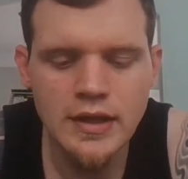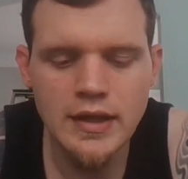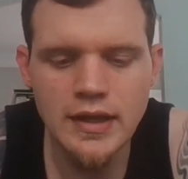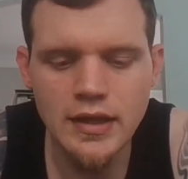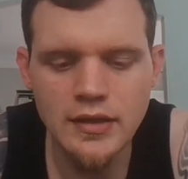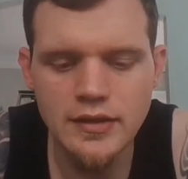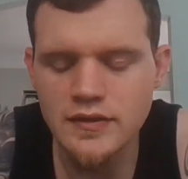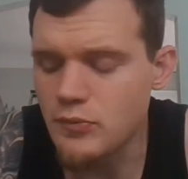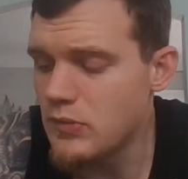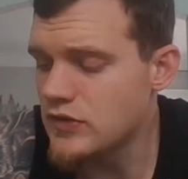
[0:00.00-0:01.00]
And it's
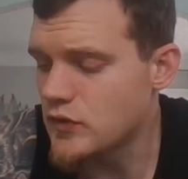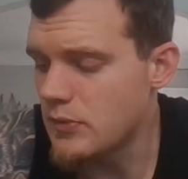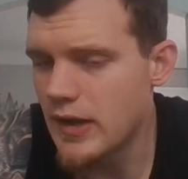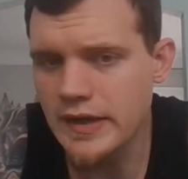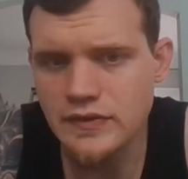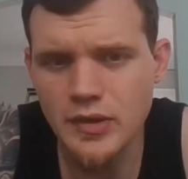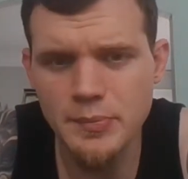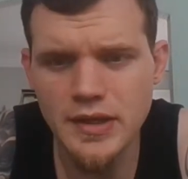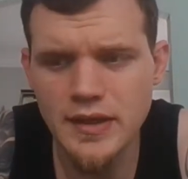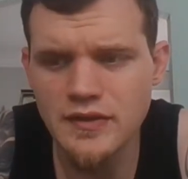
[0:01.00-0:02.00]
a mystery box
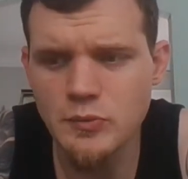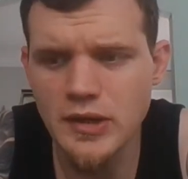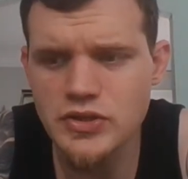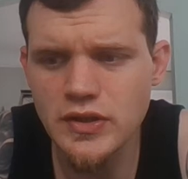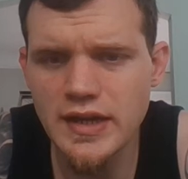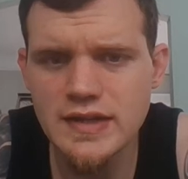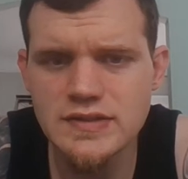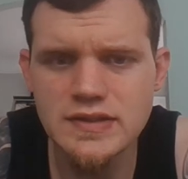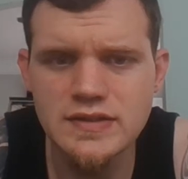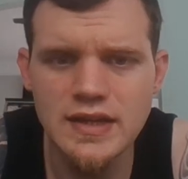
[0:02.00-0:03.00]
company that
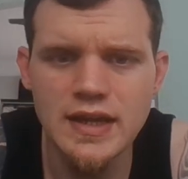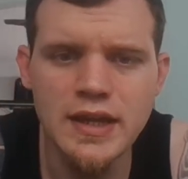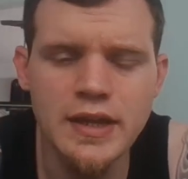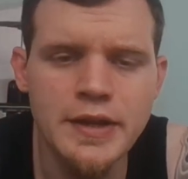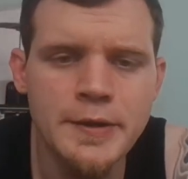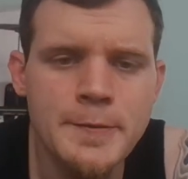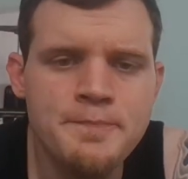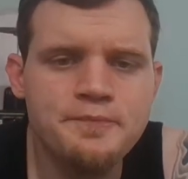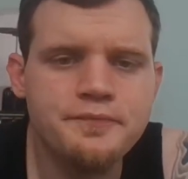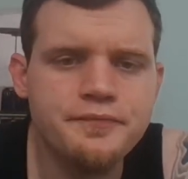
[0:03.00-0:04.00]
specializes in
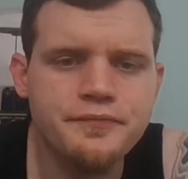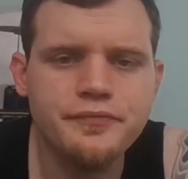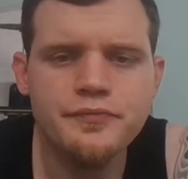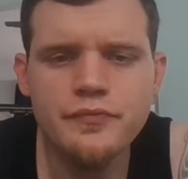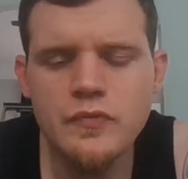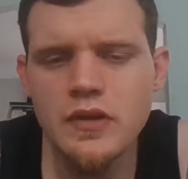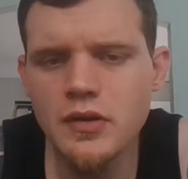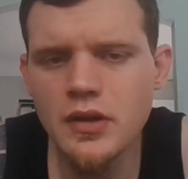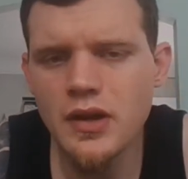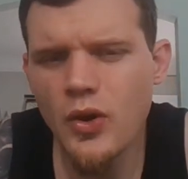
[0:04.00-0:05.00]

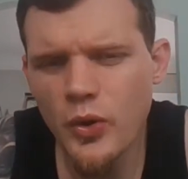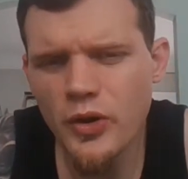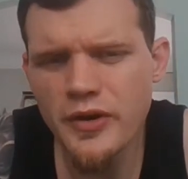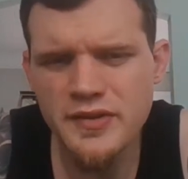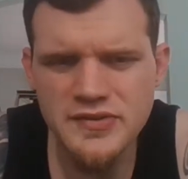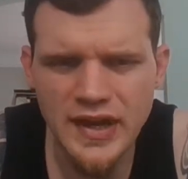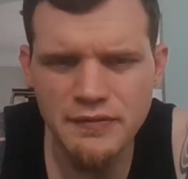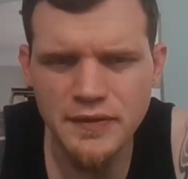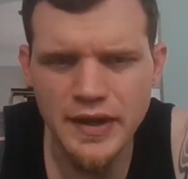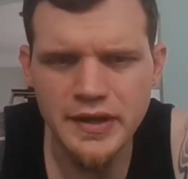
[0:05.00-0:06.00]
horror and
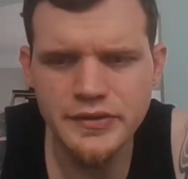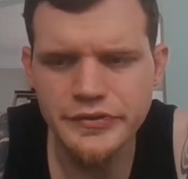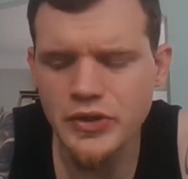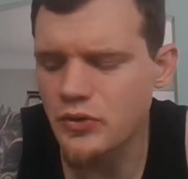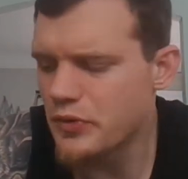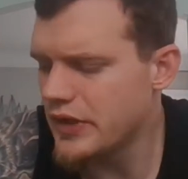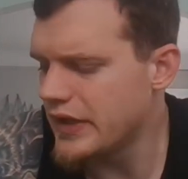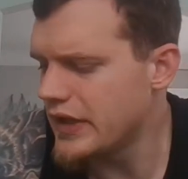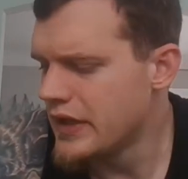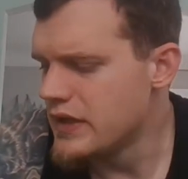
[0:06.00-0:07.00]
sci-fi. So
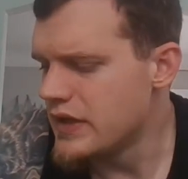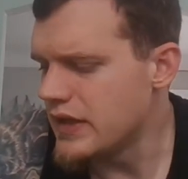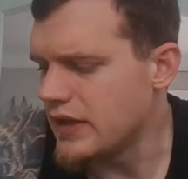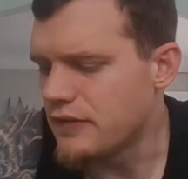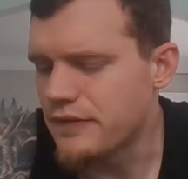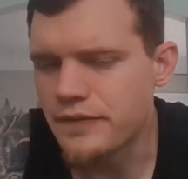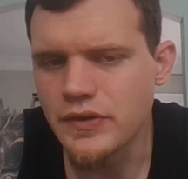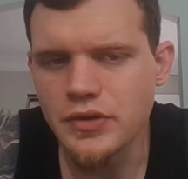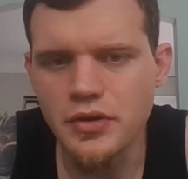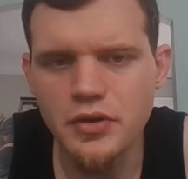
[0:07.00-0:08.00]
really, if
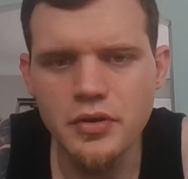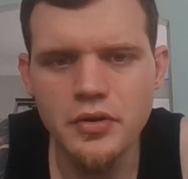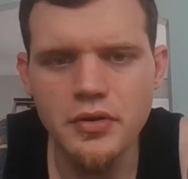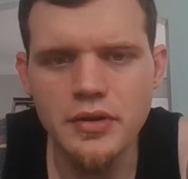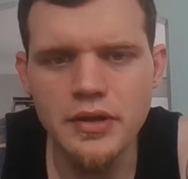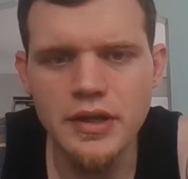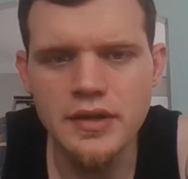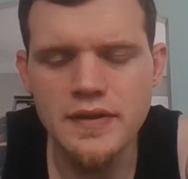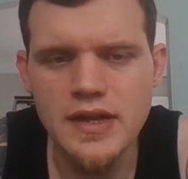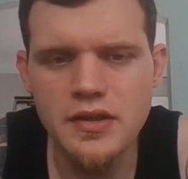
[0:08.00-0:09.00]
you're
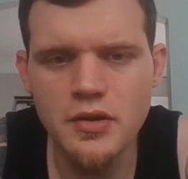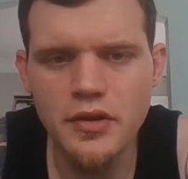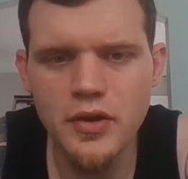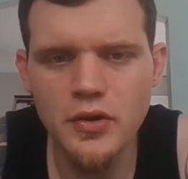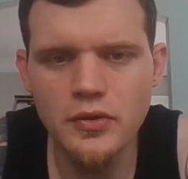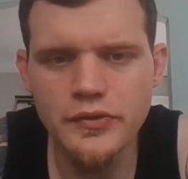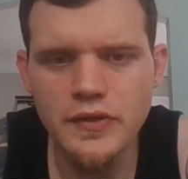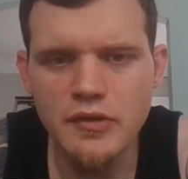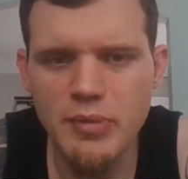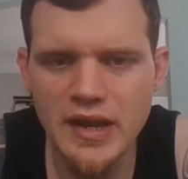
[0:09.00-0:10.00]
into either of those,
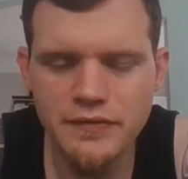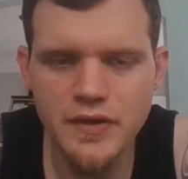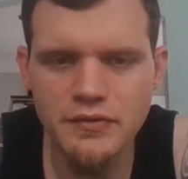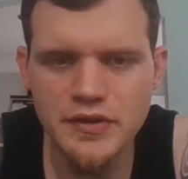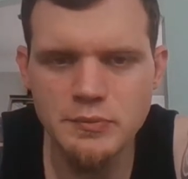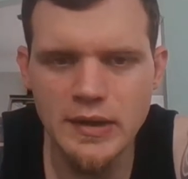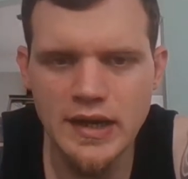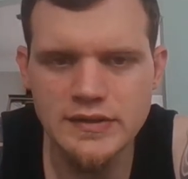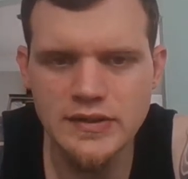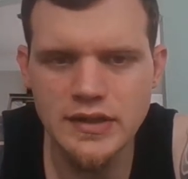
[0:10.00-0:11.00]
the benefit of this
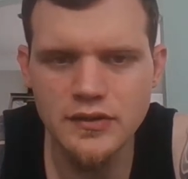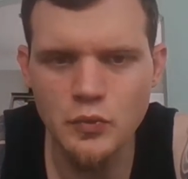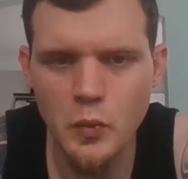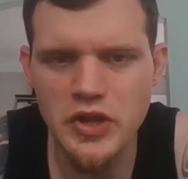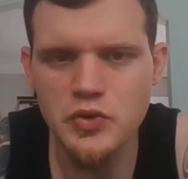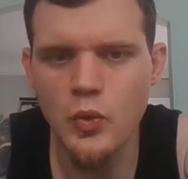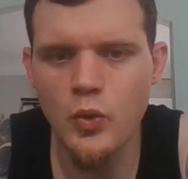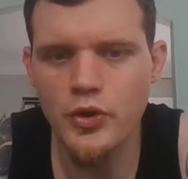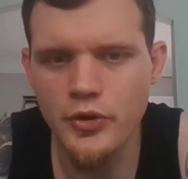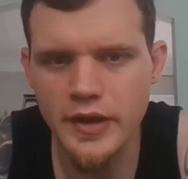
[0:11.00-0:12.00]
box is when you
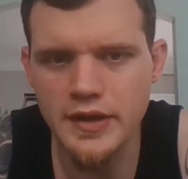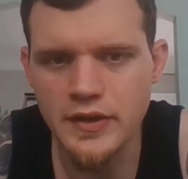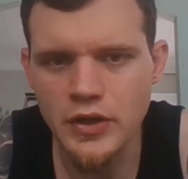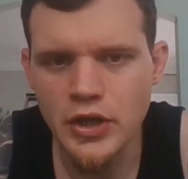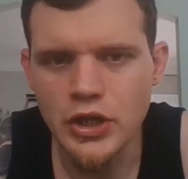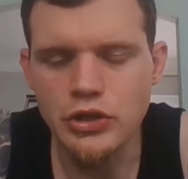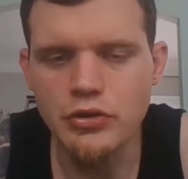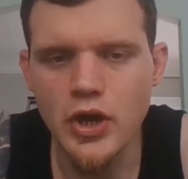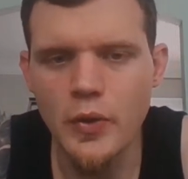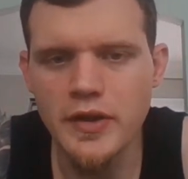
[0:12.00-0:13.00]
order it, you
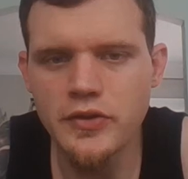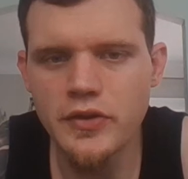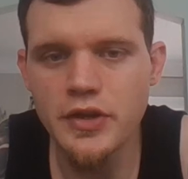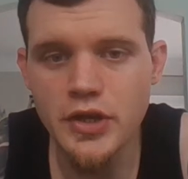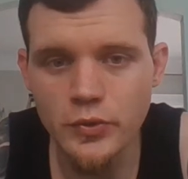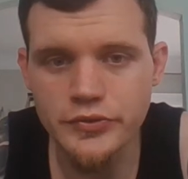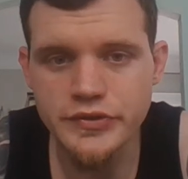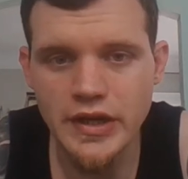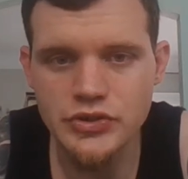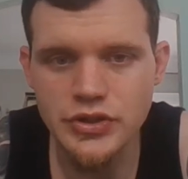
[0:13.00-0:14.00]
go into the notes
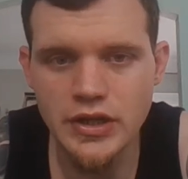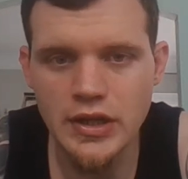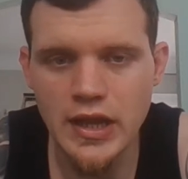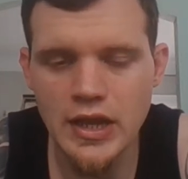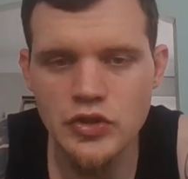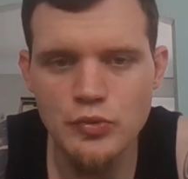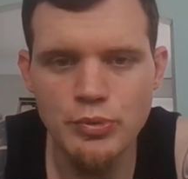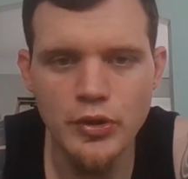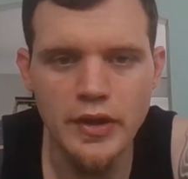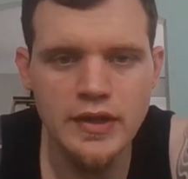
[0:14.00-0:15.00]
section and you
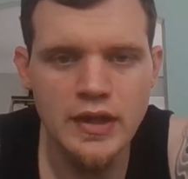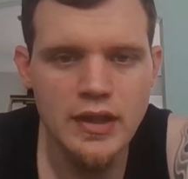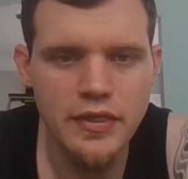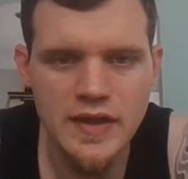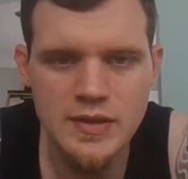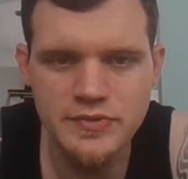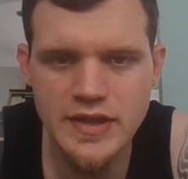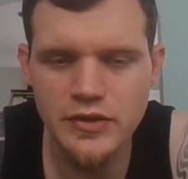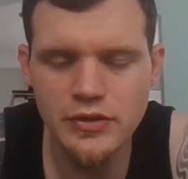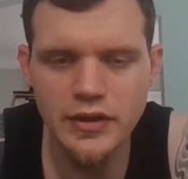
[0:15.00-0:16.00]
put themes
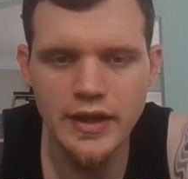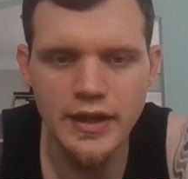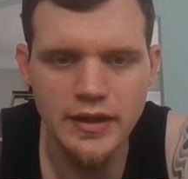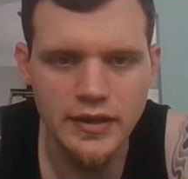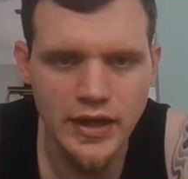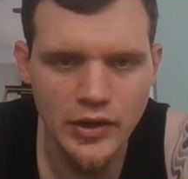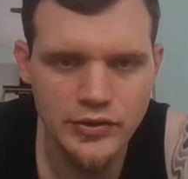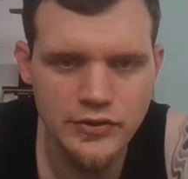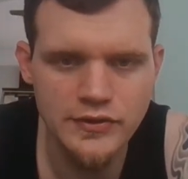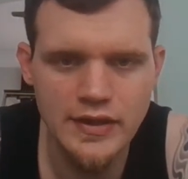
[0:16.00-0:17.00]
that you like,
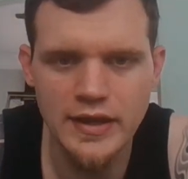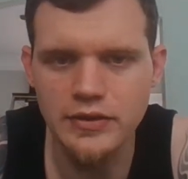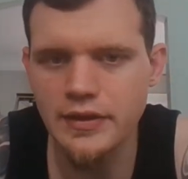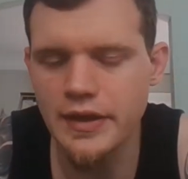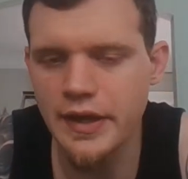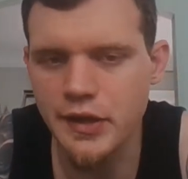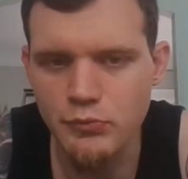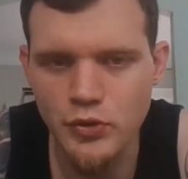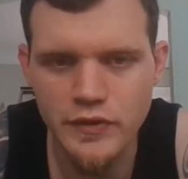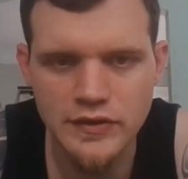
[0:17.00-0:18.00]
characters that you like,
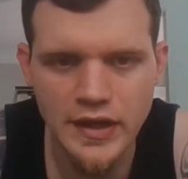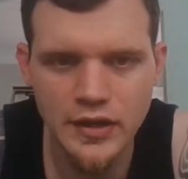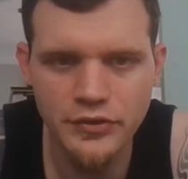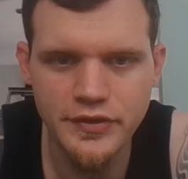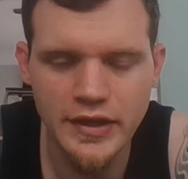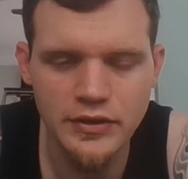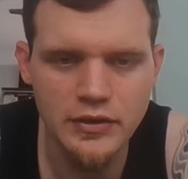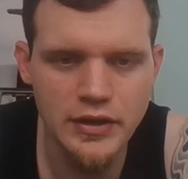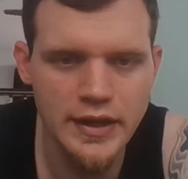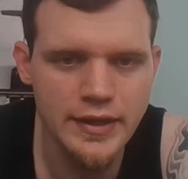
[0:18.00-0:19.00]
movie titles that you
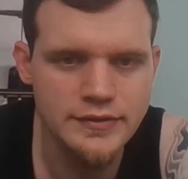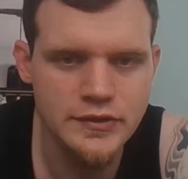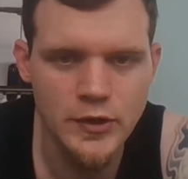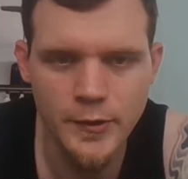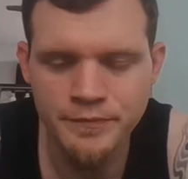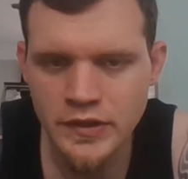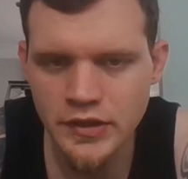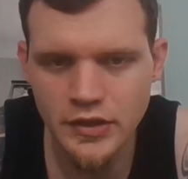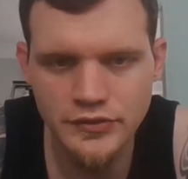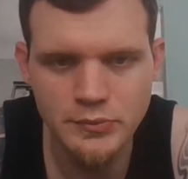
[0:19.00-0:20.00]
like. So,
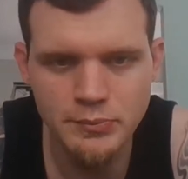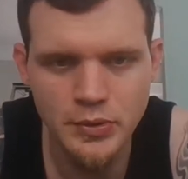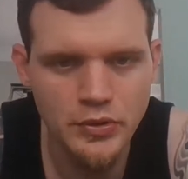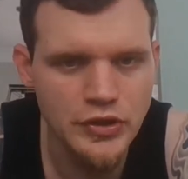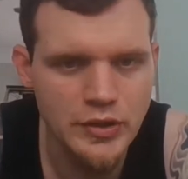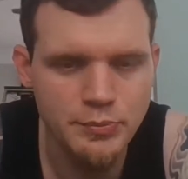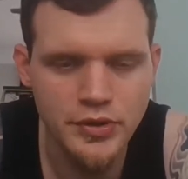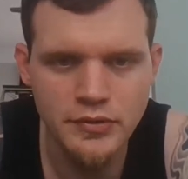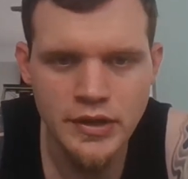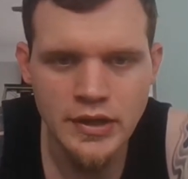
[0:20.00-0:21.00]
simple, you could put,
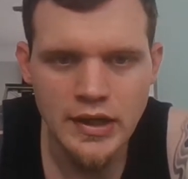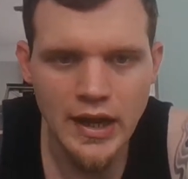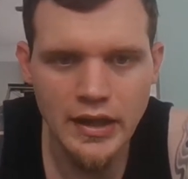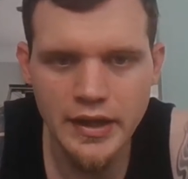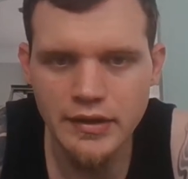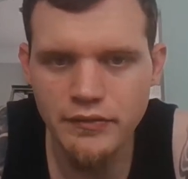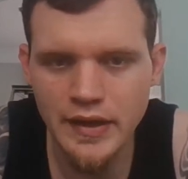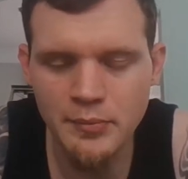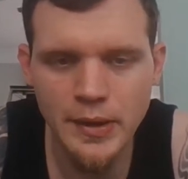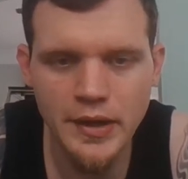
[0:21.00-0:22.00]
I like
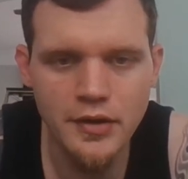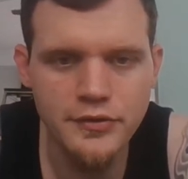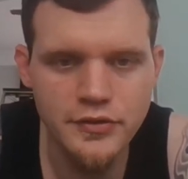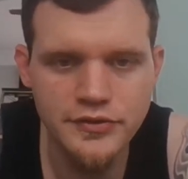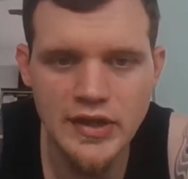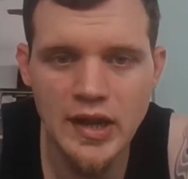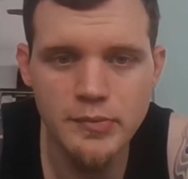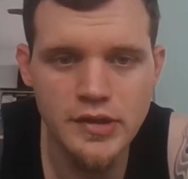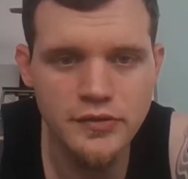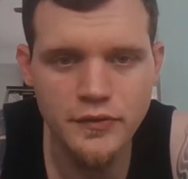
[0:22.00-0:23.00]
vampires or
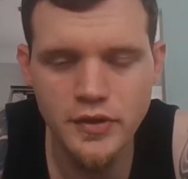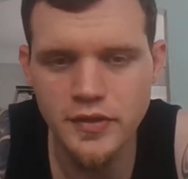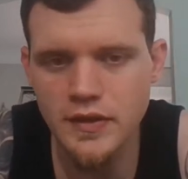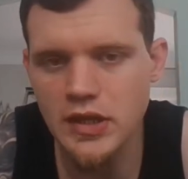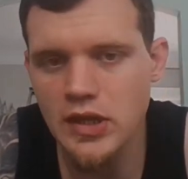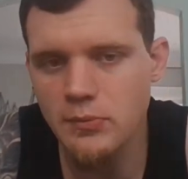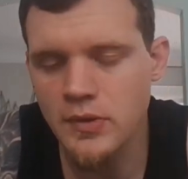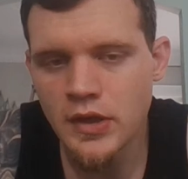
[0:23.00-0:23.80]
zombies for a theme.